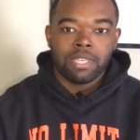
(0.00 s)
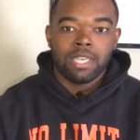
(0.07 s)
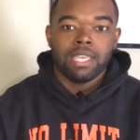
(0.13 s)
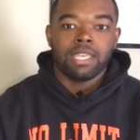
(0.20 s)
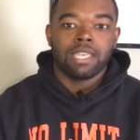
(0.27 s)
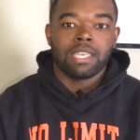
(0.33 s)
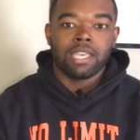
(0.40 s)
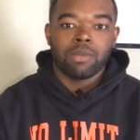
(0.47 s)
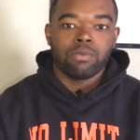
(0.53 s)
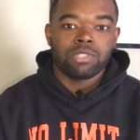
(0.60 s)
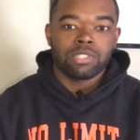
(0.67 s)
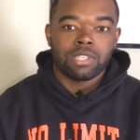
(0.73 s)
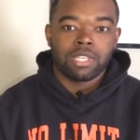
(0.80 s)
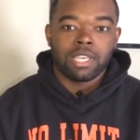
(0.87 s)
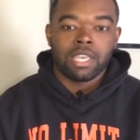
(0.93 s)
get what
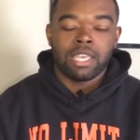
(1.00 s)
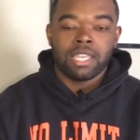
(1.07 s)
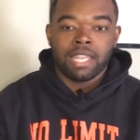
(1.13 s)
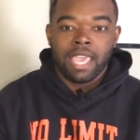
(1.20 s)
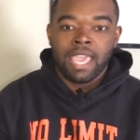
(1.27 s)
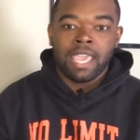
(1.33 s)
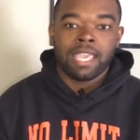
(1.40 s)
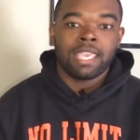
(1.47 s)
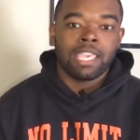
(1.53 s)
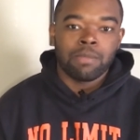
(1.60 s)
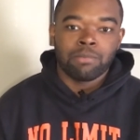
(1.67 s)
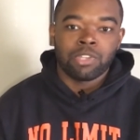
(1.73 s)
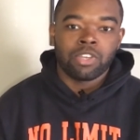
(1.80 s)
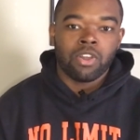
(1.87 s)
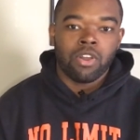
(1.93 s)
you're getting, and keep
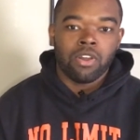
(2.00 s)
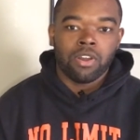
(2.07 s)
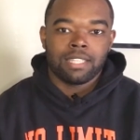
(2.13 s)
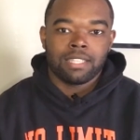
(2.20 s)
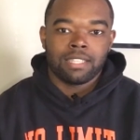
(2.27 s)
the card.